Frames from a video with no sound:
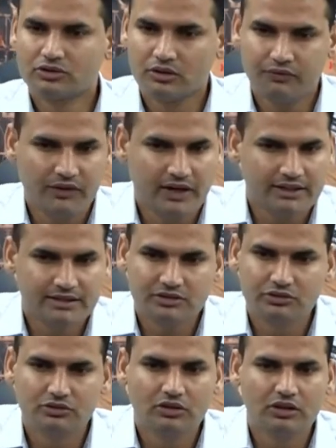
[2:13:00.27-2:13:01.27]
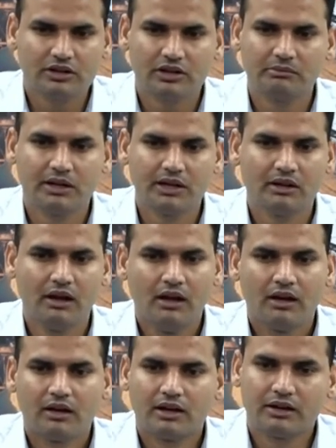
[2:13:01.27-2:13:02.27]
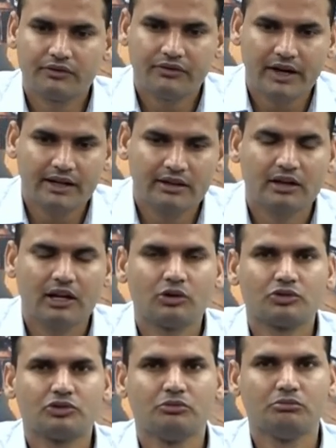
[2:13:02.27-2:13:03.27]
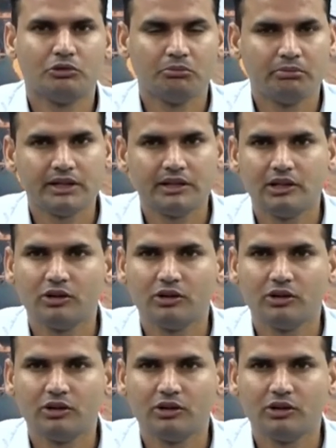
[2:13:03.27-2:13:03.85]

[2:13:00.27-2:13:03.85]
So floods do not remain confined now to Mumbai